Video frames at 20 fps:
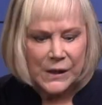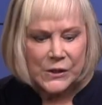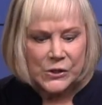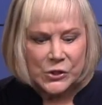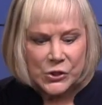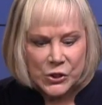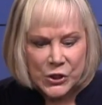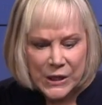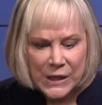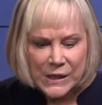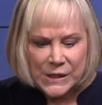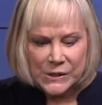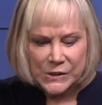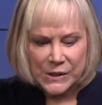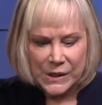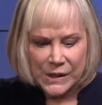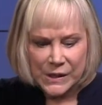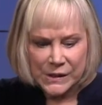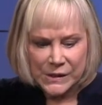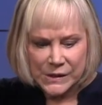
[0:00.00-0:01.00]

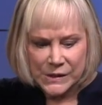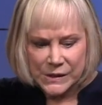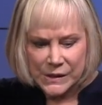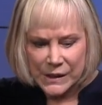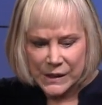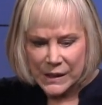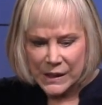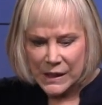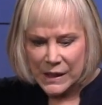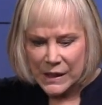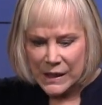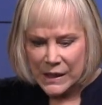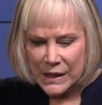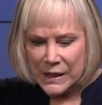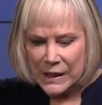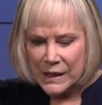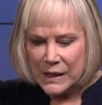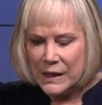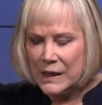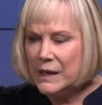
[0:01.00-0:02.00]
Jesus
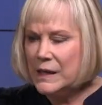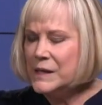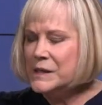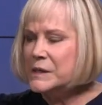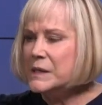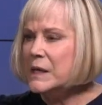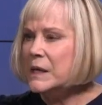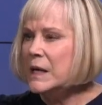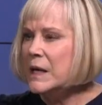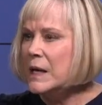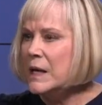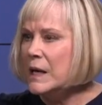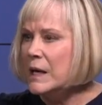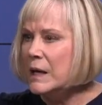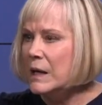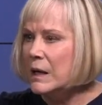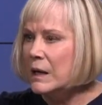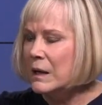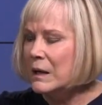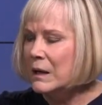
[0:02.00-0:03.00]
is a
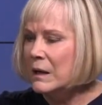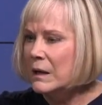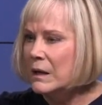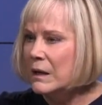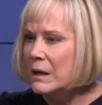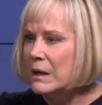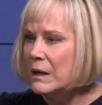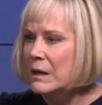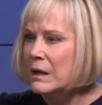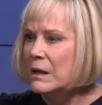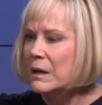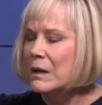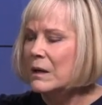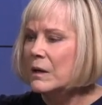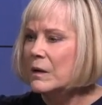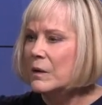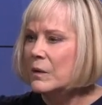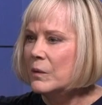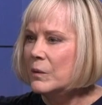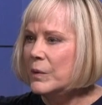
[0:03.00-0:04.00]
king
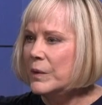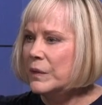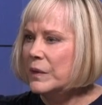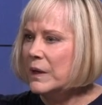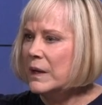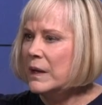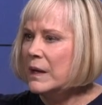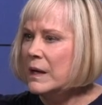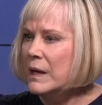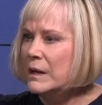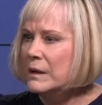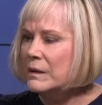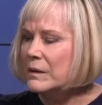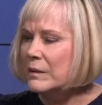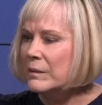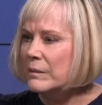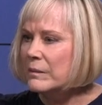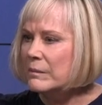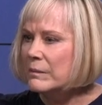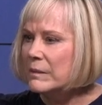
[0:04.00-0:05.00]
with a
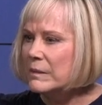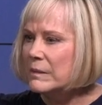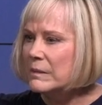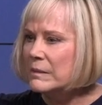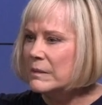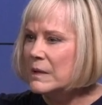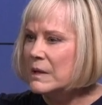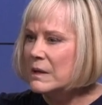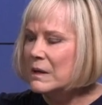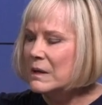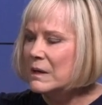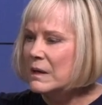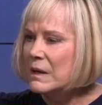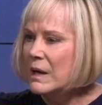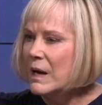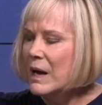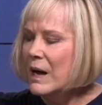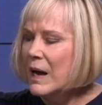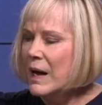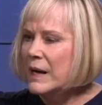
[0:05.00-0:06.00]
kingdom.
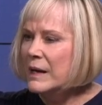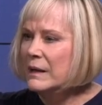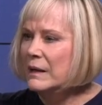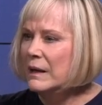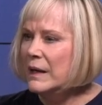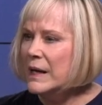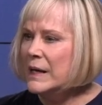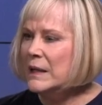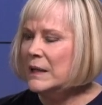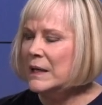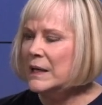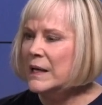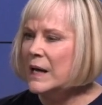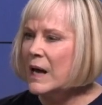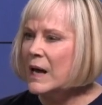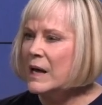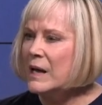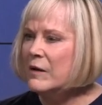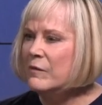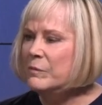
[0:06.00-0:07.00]
And lately
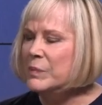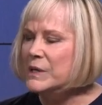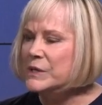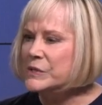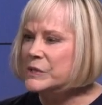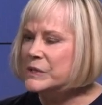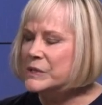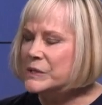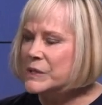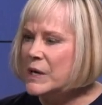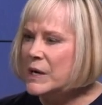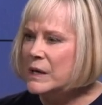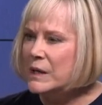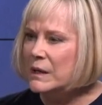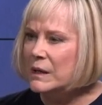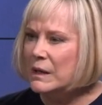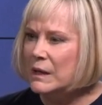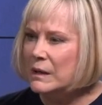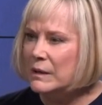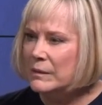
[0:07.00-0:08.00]
I have been
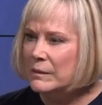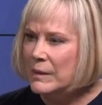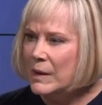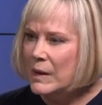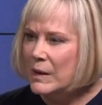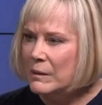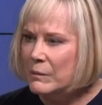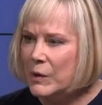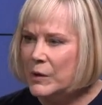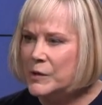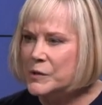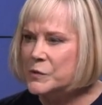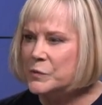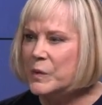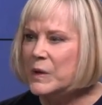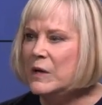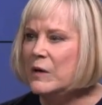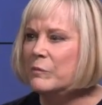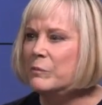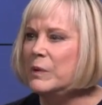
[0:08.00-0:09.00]
studying because
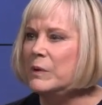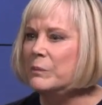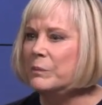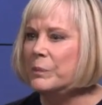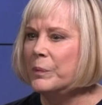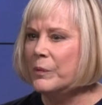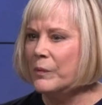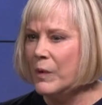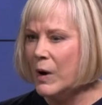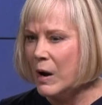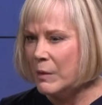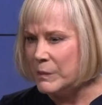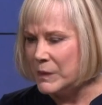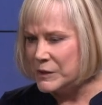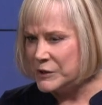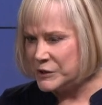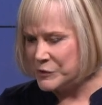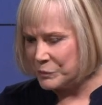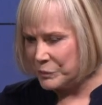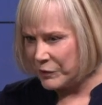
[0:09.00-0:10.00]
we have been
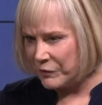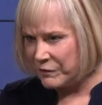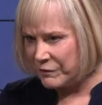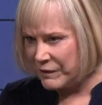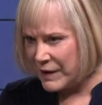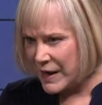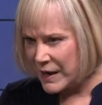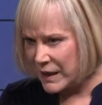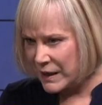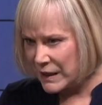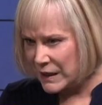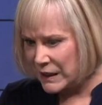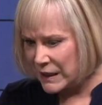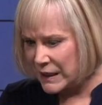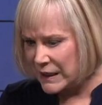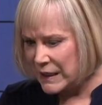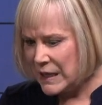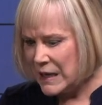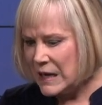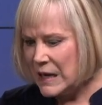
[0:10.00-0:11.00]
promised
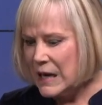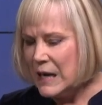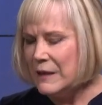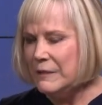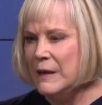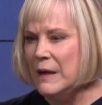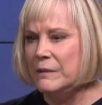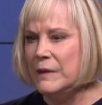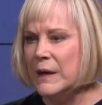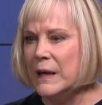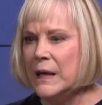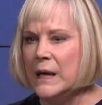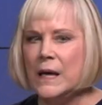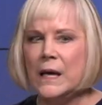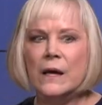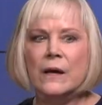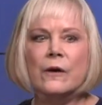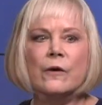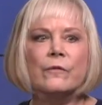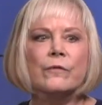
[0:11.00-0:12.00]
prophetically that the
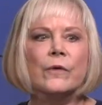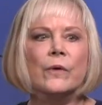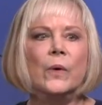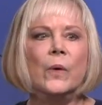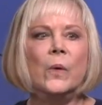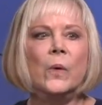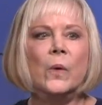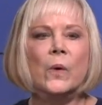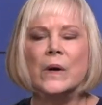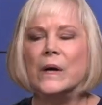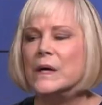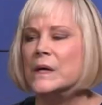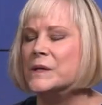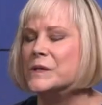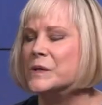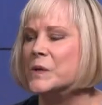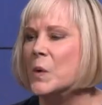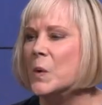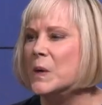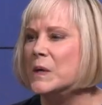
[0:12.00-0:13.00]
King of Glory
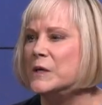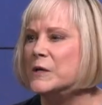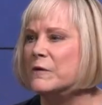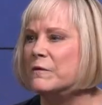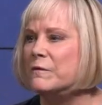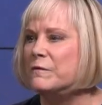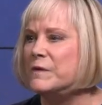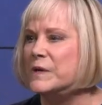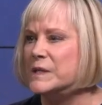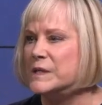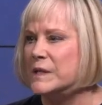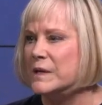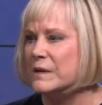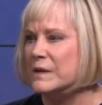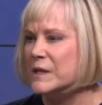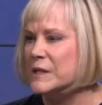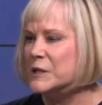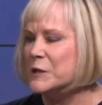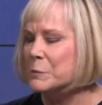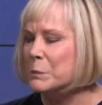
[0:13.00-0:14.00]
is going to visit
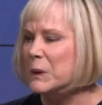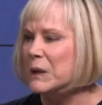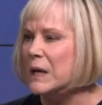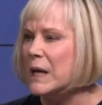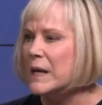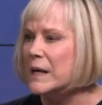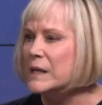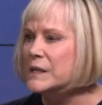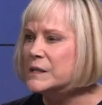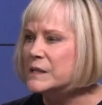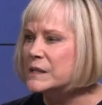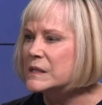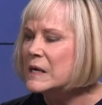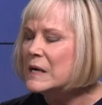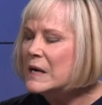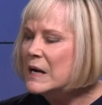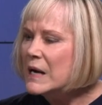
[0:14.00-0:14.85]
this place.